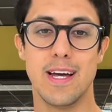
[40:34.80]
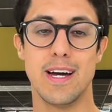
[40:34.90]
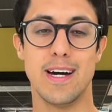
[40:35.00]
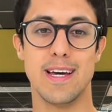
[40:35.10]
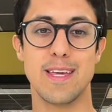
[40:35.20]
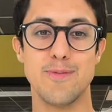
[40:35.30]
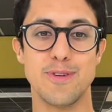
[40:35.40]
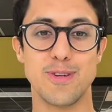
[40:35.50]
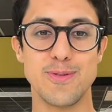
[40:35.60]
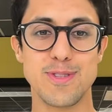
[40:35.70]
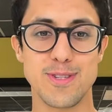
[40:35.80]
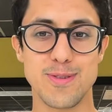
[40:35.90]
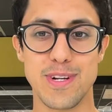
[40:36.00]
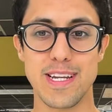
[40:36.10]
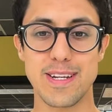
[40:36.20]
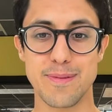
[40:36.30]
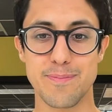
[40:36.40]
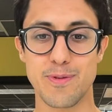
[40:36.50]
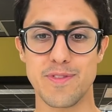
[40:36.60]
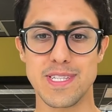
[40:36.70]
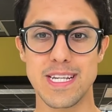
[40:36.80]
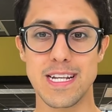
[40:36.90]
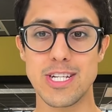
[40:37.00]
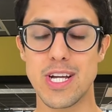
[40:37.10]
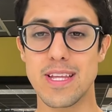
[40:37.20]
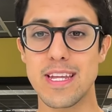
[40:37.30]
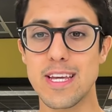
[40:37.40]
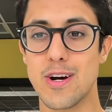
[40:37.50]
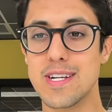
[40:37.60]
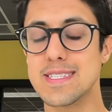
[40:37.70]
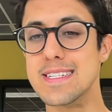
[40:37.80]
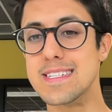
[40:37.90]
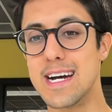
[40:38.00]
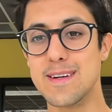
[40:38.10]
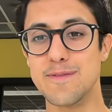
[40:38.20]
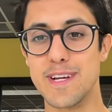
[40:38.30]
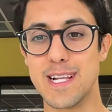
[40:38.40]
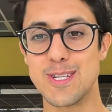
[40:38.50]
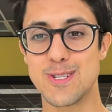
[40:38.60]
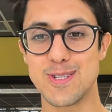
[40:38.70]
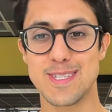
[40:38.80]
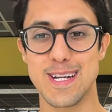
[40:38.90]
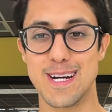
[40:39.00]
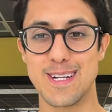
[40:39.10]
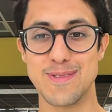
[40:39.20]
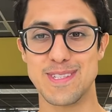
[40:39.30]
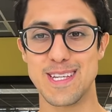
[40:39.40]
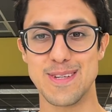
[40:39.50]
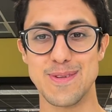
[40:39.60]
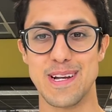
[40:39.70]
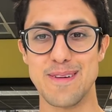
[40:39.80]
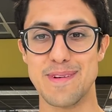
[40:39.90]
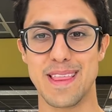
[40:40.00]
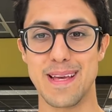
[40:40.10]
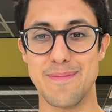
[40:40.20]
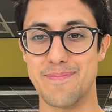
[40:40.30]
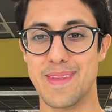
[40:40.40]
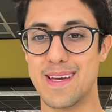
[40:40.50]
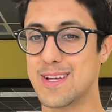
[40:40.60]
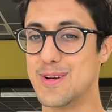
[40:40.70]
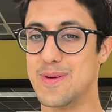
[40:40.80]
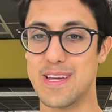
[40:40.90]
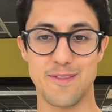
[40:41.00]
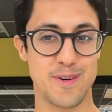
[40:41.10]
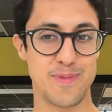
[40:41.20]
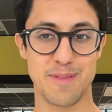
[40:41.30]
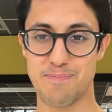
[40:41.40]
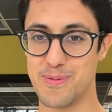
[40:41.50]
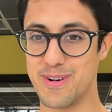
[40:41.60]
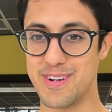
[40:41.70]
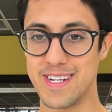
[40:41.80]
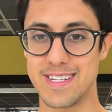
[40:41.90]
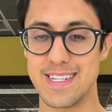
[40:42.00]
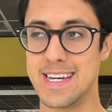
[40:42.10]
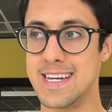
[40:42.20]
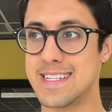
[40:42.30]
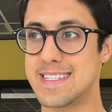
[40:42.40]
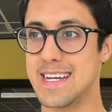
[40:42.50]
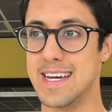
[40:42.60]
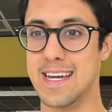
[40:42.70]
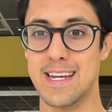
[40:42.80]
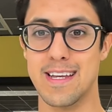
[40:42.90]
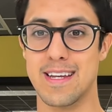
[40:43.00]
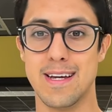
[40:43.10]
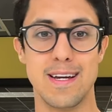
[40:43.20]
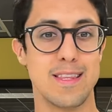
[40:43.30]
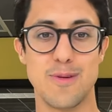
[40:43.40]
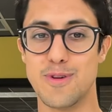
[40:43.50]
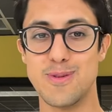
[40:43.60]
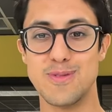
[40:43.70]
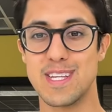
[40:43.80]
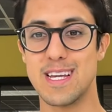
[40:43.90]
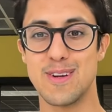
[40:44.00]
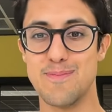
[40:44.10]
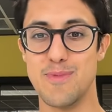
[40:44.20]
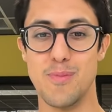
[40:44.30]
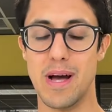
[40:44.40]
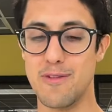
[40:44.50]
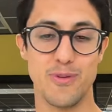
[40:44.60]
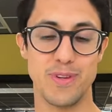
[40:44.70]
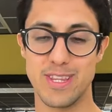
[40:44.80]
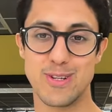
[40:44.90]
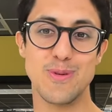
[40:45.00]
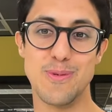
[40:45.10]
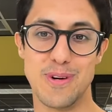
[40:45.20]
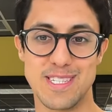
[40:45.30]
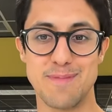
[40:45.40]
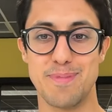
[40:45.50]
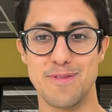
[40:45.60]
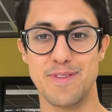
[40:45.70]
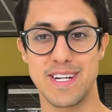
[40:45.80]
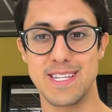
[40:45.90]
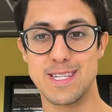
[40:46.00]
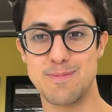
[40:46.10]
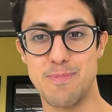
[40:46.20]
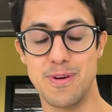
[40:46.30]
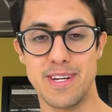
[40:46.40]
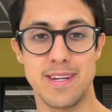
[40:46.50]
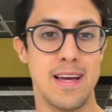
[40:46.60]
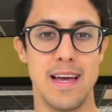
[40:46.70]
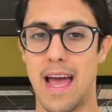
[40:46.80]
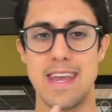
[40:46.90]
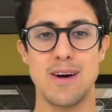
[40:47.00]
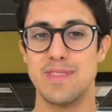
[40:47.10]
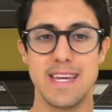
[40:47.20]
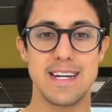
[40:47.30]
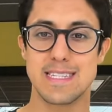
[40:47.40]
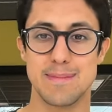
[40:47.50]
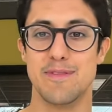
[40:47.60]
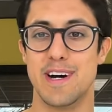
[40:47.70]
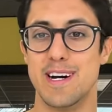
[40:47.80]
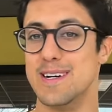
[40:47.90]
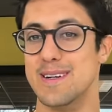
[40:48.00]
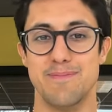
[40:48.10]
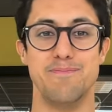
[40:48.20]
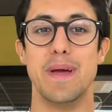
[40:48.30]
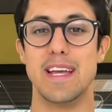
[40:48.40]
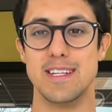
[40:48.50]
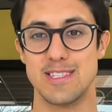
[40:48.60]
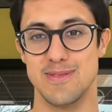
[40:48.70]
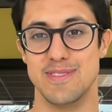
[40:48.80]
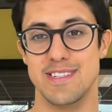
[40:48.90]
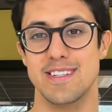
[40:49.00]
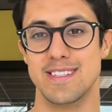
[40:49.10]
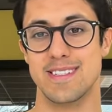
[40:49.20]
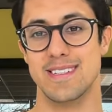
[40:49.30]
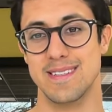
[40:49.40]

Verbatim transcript: uh, he would use Yoodli to improve his English, and then he got his entire village to start using Udly with him. You know, even with poor internet, and they were using it on a mobile phone, and the tool wasn't perfect at this point. And now they are some of our biggest users.